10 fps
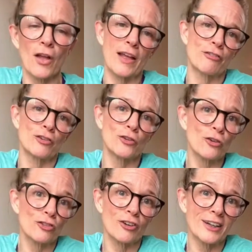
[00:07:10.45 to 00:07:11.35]
If you're
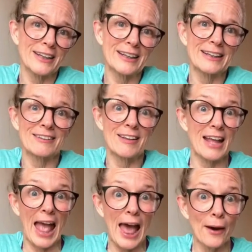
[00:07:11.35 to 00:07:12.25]
not struggling and
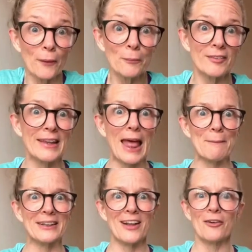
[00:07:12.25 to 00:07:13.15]
it helps, let
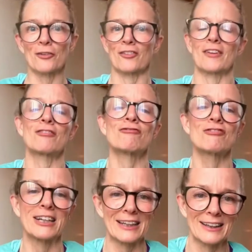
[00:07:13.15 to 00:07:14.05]
me know, because it's
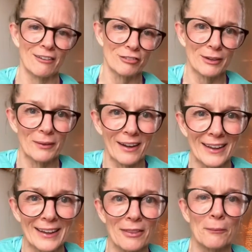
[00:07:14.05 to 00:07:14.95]
really lovely when I
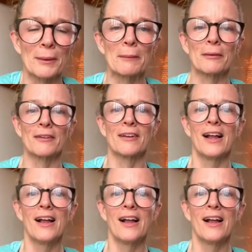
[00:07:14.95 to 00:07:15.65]
hear that people